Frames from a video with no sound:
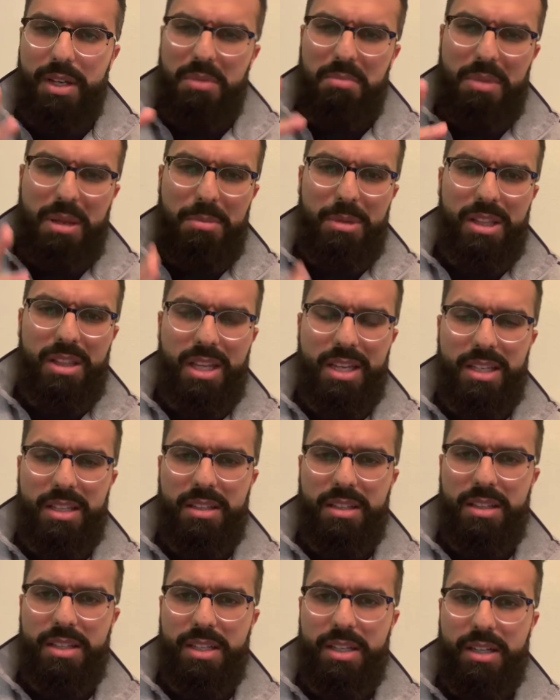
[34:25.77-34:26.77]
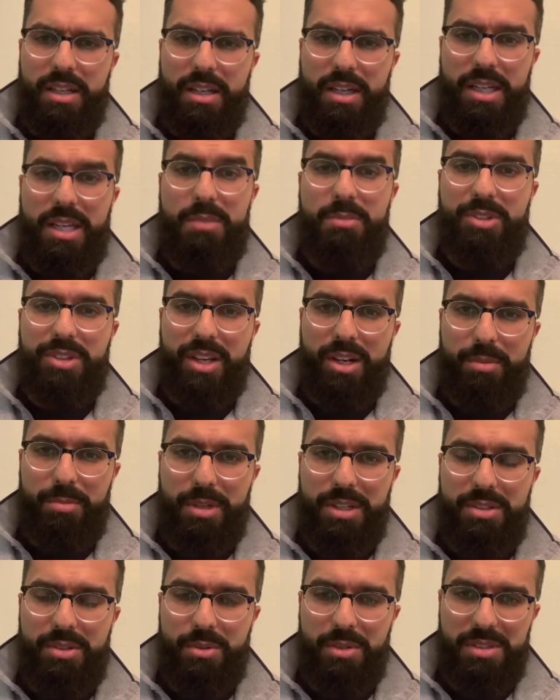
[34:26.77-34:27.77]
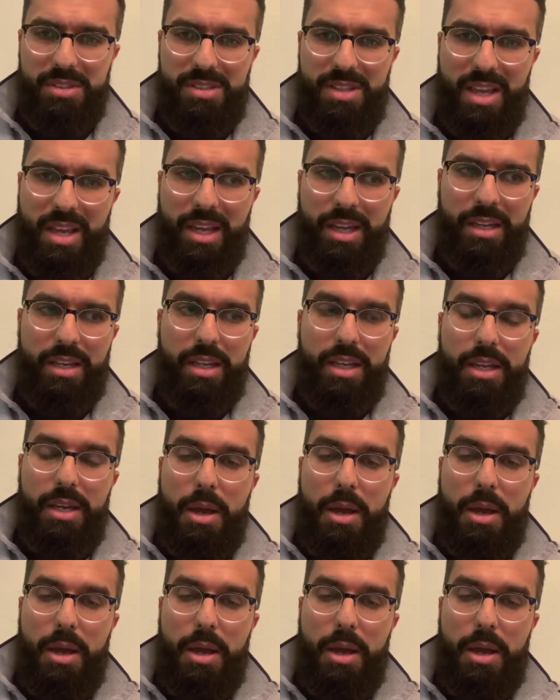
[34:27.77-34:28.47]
Maybe let the chemotherapy do its thing.